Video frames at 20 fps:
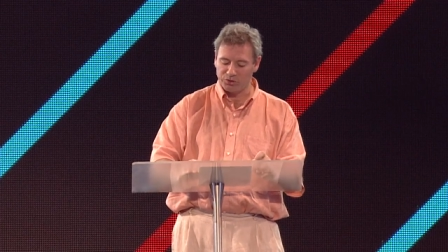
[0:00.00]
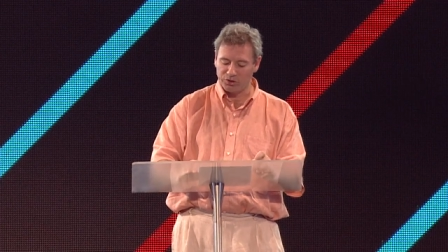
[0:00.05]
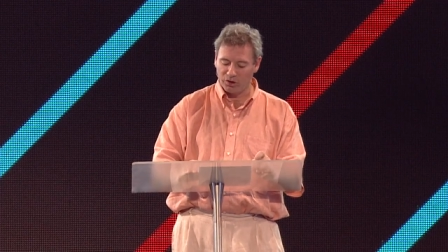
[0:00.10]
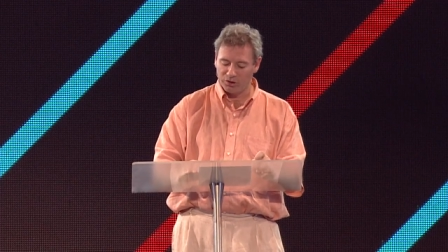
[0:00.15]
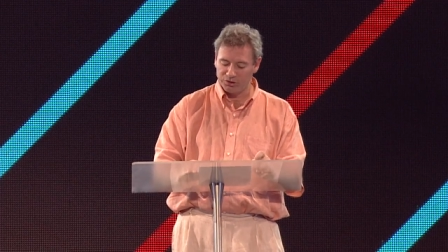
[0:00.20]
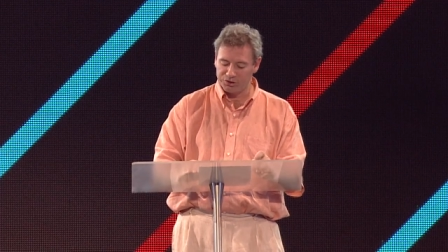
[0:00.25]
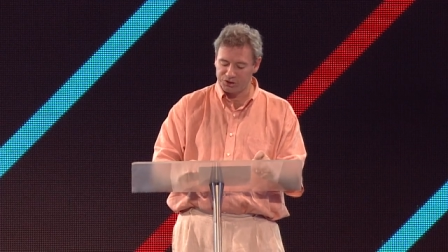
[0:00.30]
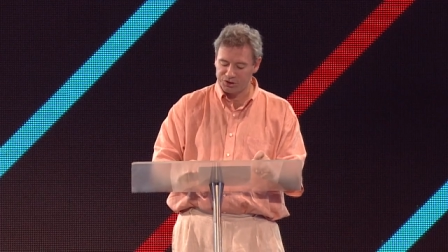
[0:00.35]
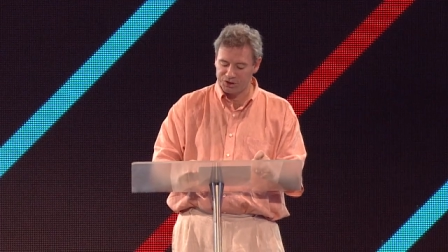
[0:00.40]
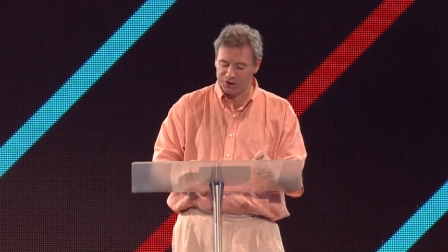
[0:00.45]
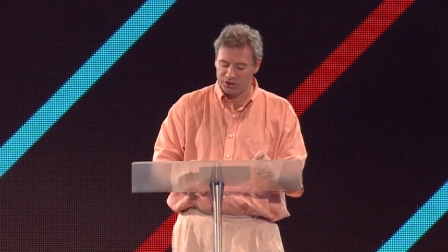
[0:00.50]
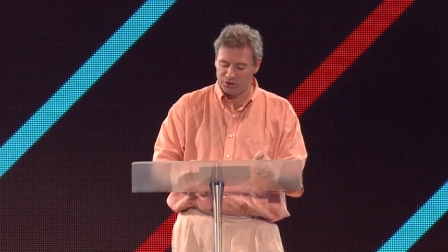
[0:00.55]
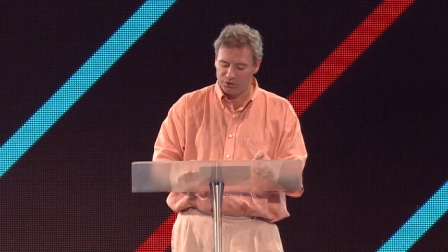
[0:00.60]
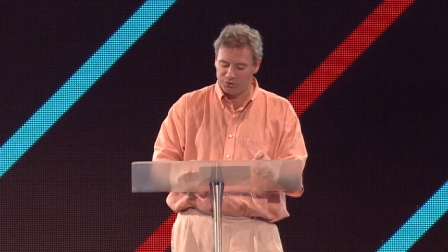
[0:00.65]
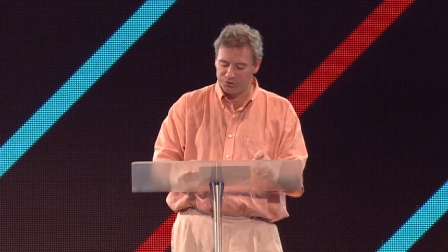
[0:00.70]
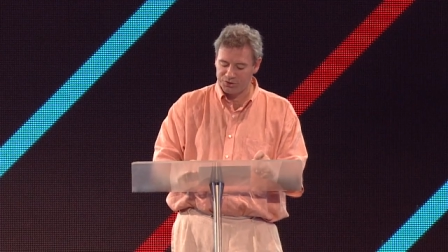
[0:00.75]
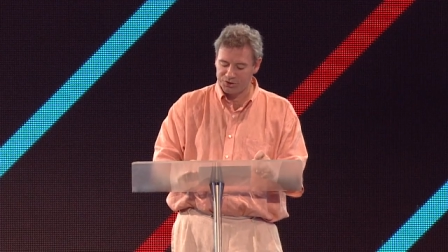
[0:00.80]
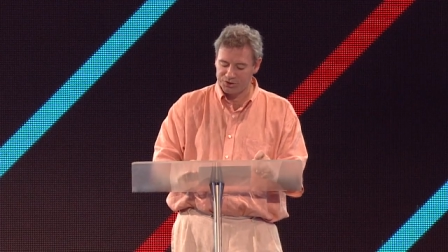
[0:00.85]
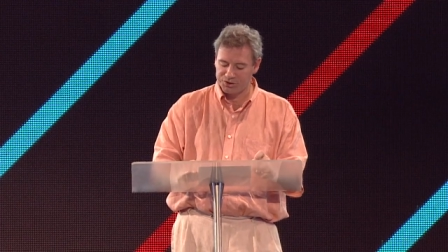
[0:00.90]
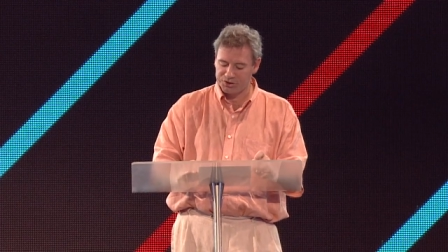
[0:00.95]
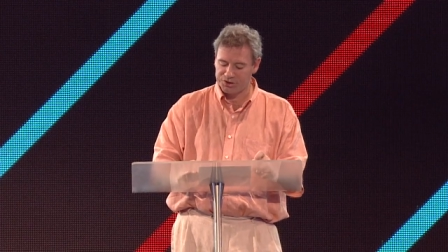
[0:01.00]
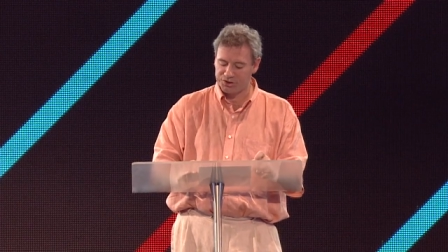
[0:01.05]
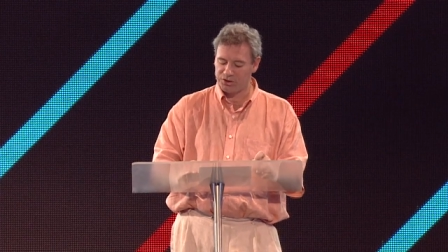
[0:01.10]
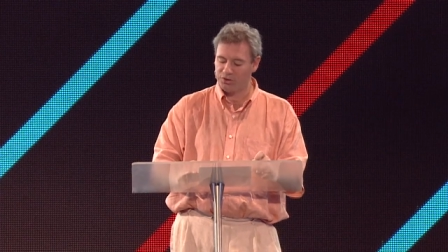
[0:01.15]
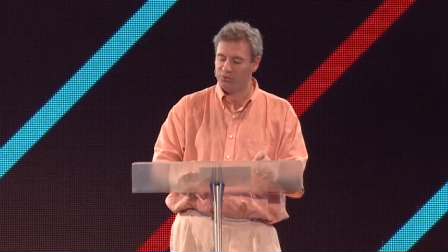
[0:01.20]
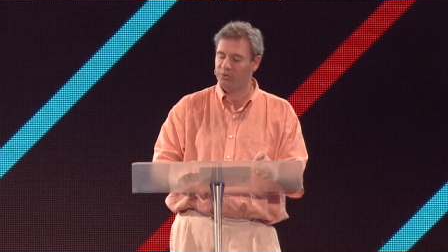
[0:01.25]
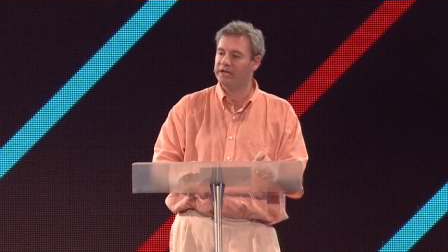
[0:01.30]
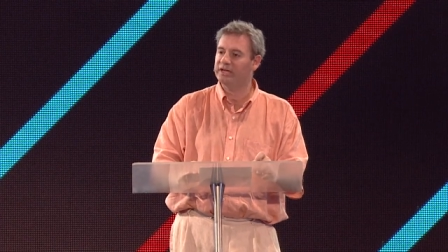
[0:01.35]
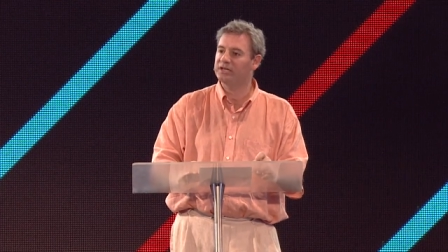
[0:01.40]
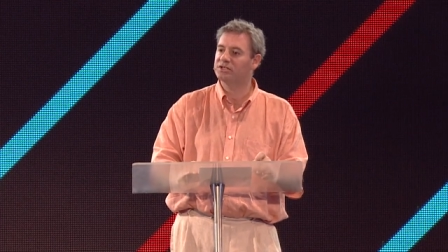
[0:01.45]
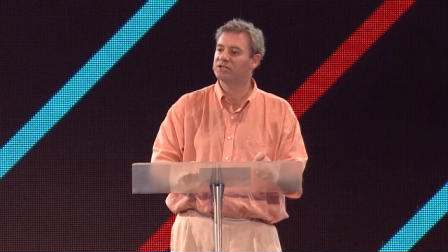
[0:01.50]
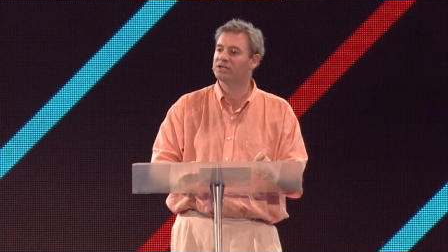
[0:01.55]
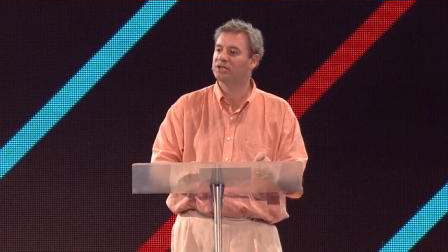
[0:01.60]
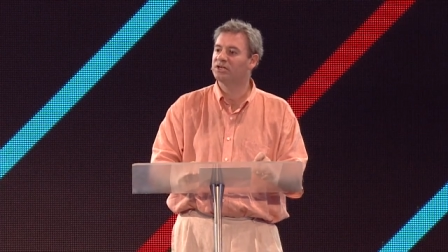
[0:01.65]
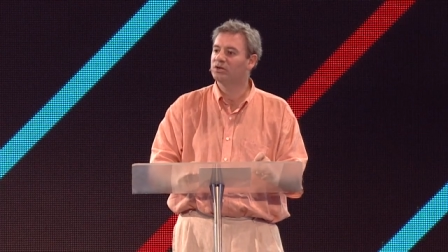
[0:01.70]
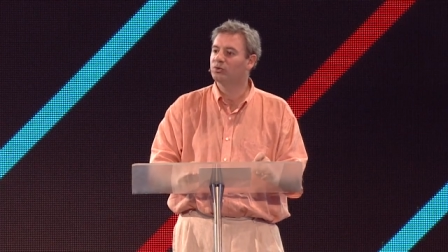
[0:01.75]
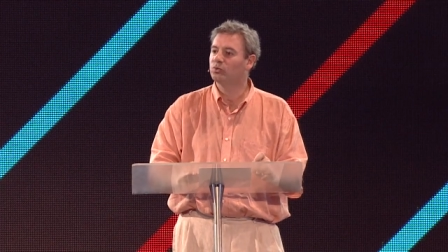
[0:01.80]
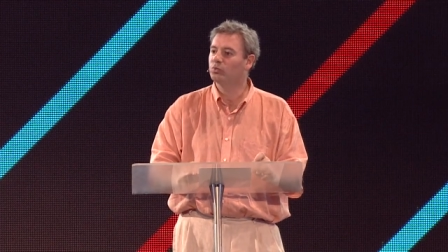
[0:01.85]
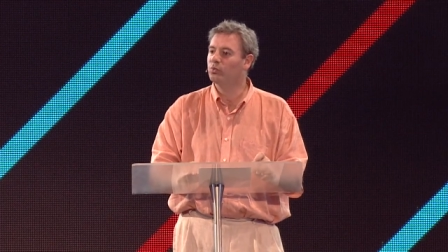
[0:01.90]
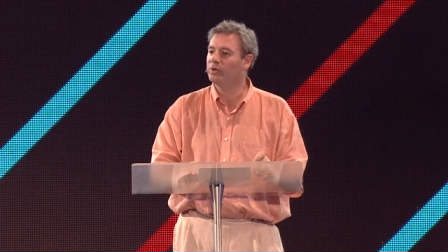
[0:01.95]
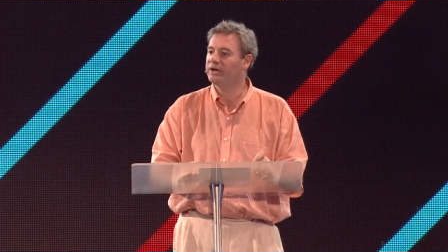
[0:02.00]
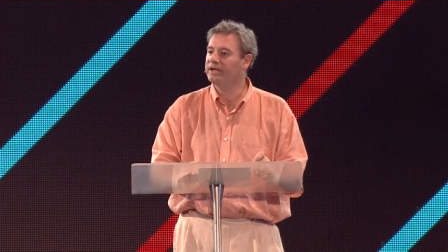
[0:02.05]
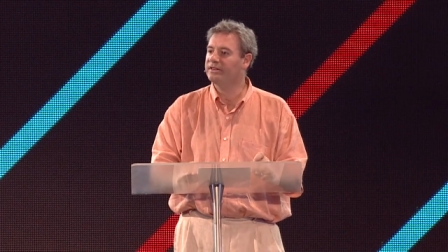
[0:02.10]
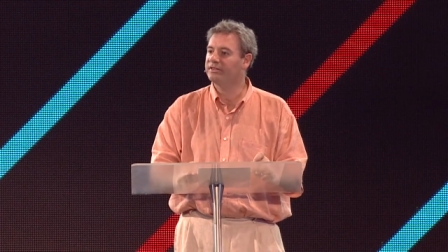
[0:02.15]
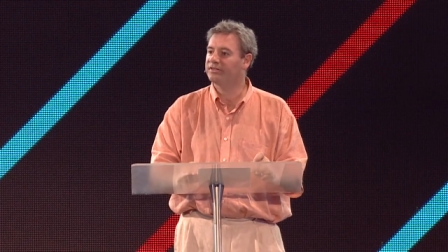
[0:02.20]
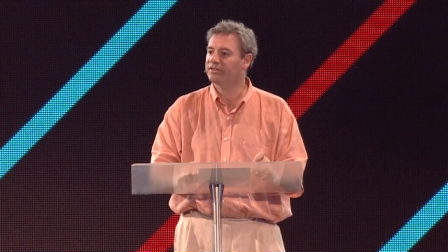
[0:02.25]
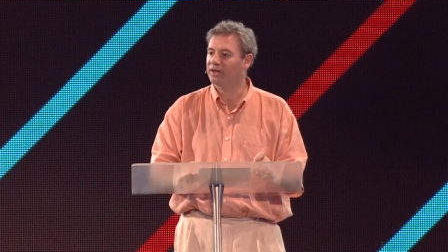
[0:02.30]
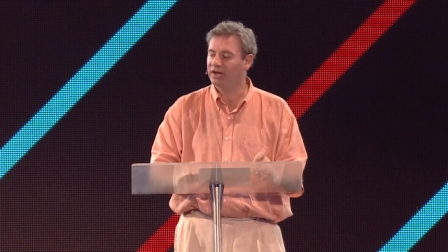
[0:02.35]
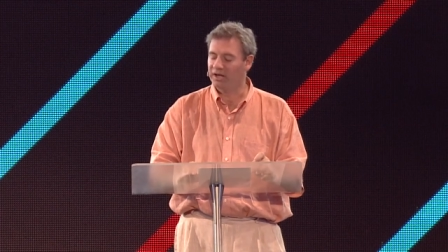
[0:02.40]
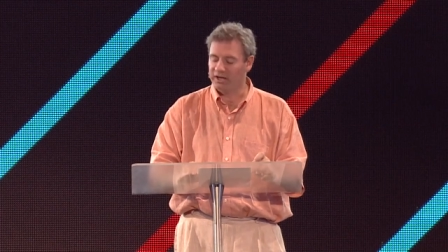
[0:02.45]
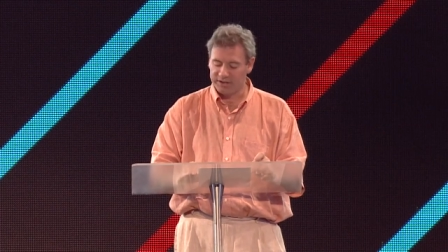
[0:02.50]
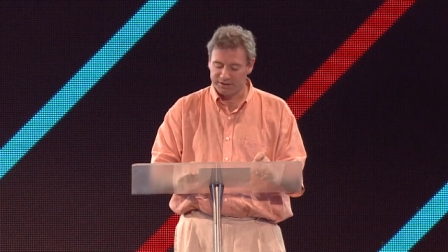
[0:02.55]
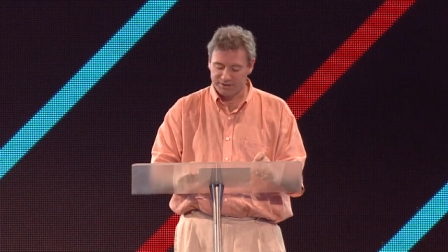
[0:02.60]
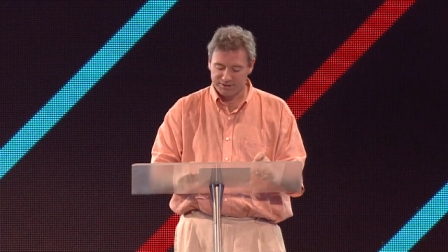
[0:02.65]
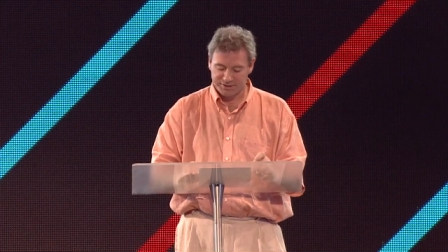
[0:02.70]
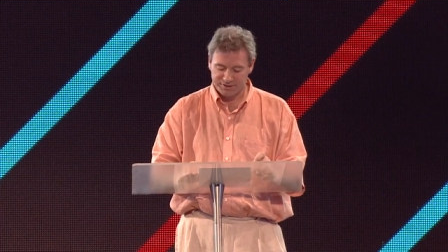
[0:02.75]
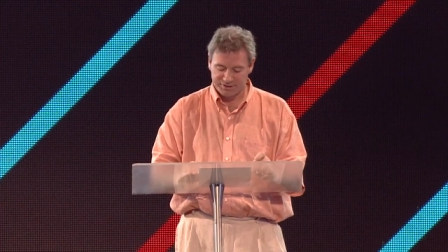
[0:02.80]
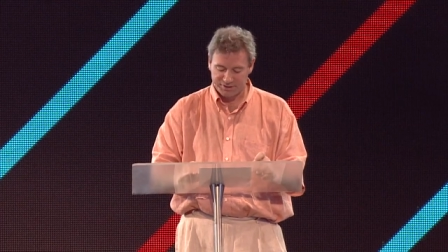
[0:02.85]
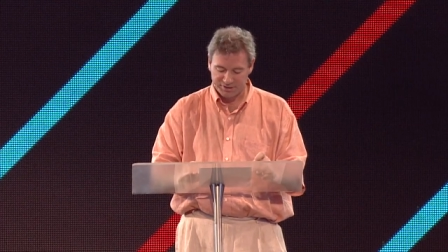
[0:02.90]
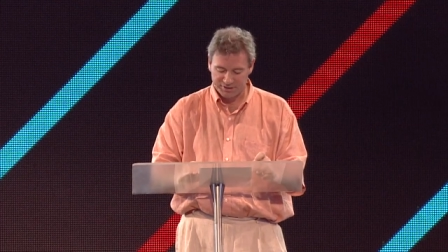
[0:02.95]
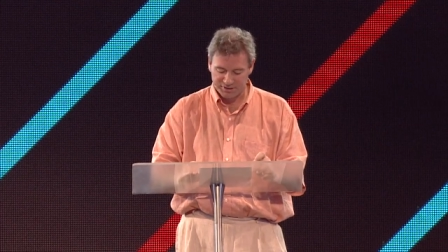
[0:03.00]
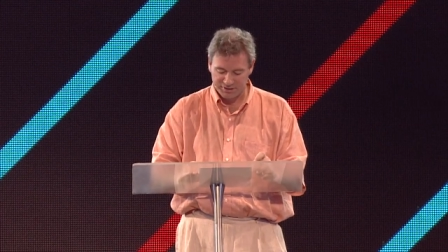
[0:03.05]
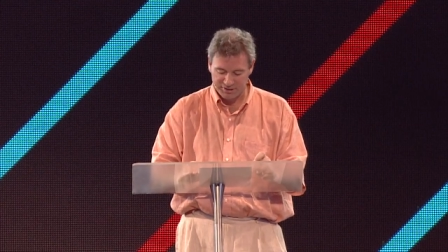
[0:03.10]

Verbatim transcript: God chose to do it with us,